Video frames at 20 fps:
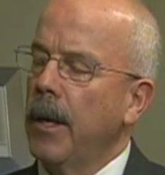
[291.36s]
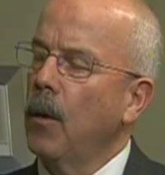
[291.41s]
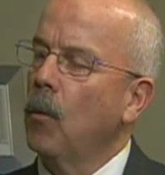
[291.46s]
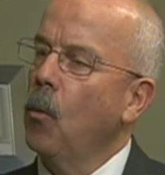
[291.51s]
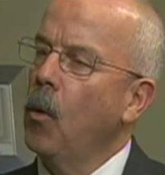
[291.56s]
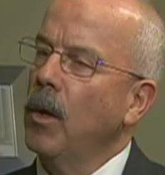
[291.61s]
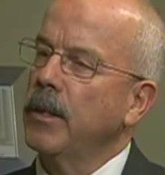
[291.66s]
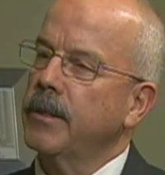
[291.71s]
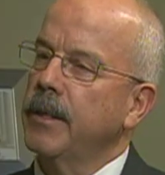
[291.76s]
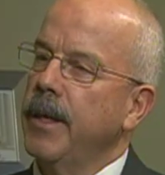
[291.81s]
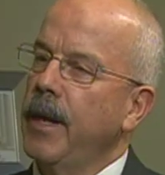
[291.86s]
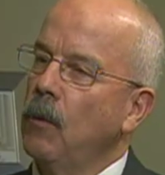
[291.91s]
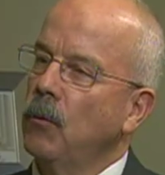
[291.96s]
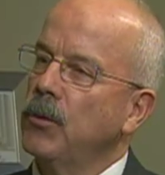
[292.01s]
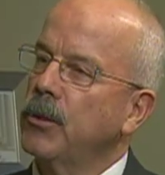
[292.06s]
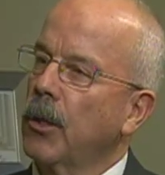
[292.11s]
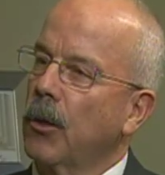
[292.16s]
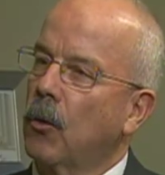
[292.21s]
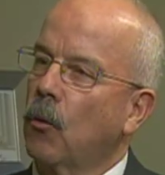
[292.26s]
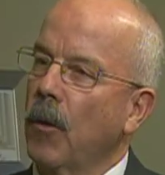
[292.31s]
It was, and that
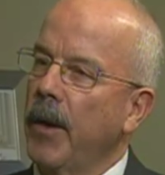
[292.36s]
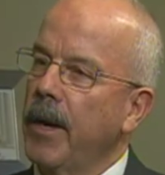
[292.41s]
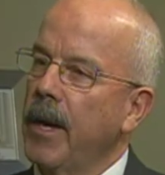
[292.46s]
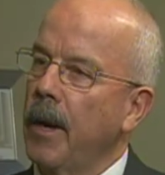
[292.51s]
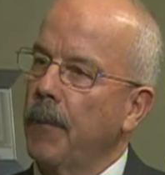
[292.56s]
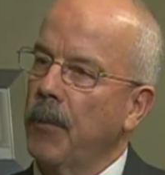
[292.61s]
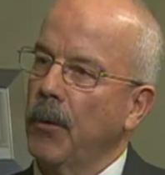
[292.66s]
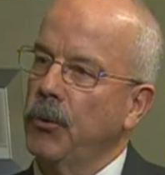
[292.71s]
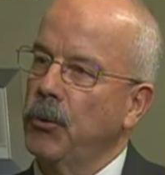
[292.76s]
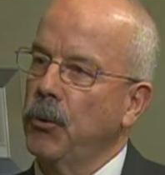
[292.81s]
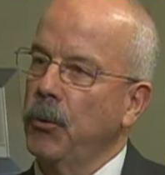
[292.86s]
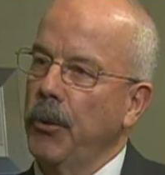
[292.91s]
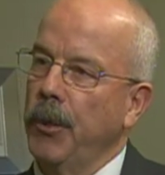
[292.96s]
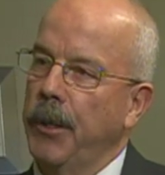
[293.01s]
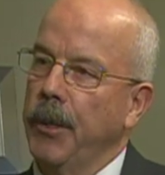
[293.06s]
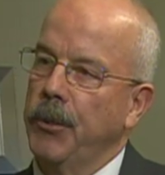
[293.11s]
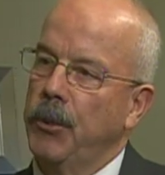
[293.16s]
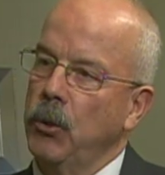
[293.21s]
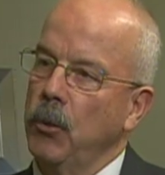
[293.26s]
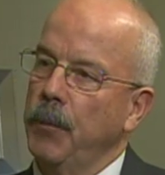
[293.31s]
was a great
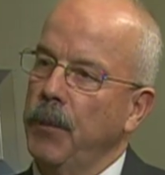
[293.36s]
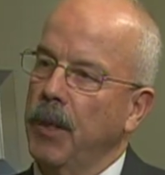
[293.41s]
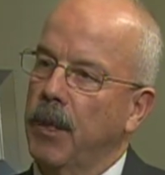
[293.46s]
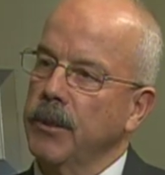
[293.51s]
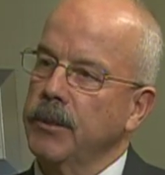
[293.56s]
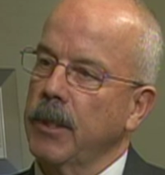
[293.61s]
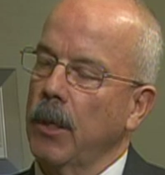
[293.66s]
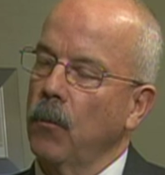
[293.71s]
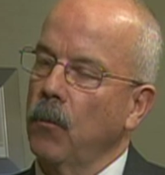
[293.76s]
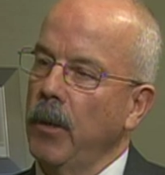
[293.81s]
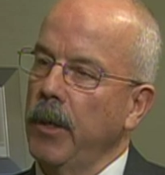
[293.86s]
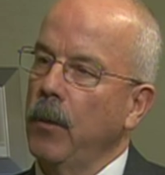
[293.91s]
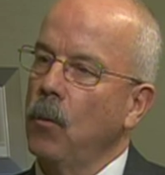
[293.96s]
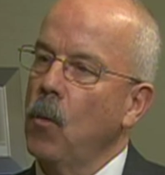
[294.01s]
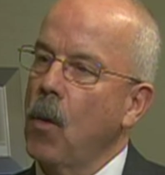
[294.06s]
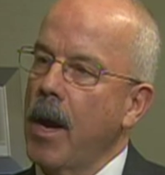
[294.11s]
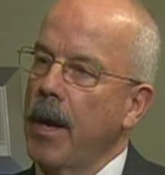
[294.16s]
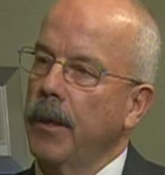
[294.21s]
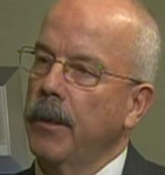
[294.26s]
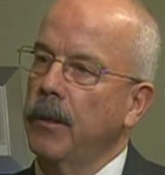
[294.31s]
opportunity too, because I really
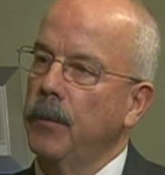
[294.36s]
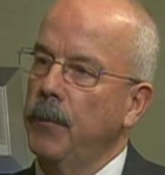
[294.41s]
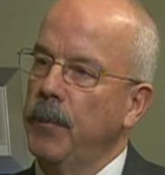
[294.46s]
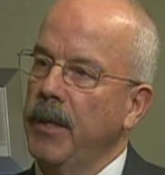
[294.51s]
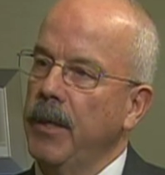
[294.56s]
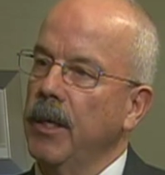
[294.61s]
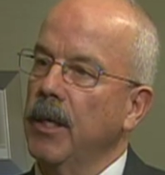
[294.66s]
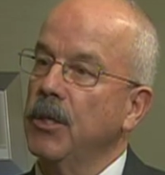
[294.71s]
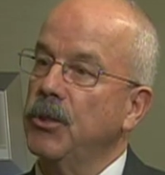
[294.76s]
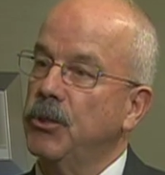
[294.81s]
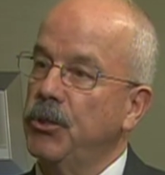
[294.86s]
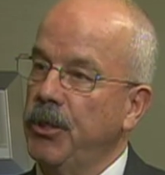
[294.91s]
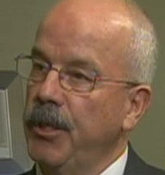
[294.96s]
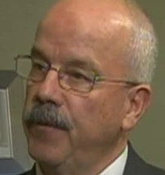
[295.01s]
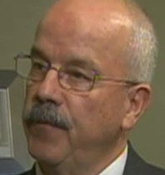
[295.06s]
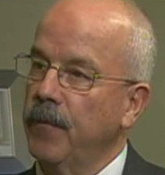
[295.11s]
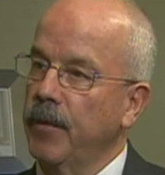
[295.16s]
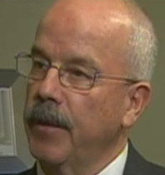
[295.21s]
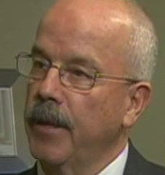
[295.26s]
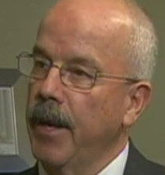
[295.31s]
wanted to be a
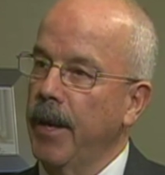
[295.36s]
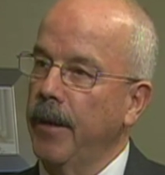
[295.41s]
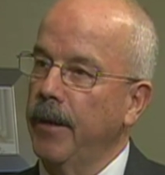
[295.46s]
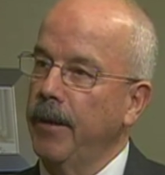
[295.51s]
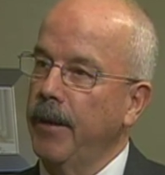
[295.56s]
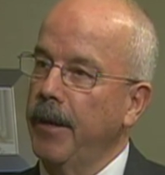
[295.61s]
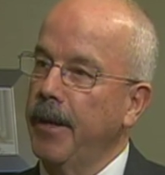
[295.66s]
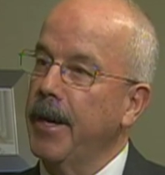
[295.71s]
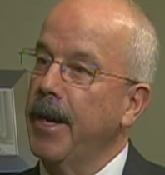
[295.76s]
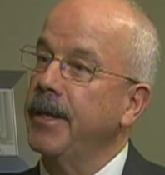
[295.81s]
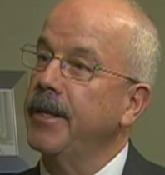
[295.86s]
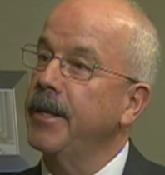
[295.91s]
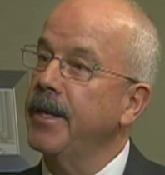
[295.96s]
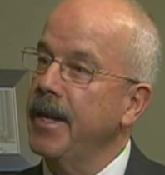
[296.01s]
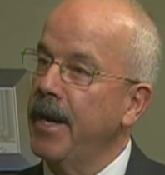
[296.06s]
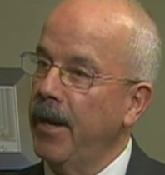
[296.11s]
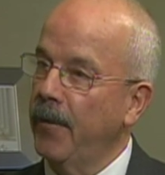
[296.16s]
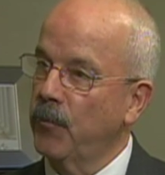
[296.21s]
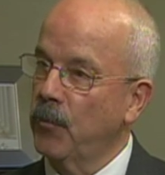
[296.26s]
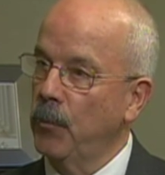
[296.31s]
chief again, and I
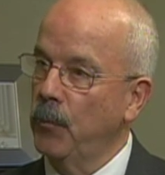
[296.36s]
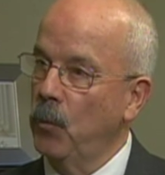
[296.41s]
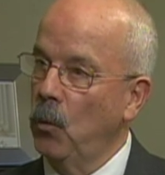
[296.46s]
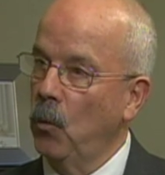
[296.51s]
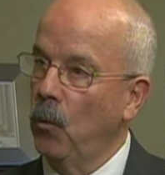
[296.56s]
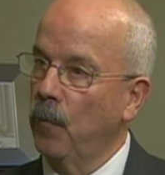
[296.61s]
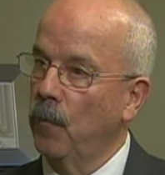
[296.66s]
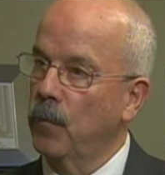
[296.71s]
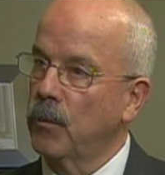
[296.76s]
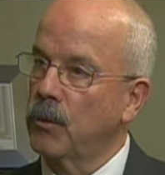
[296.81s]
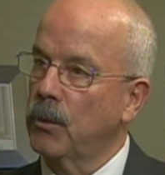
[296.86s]
didn't have to move.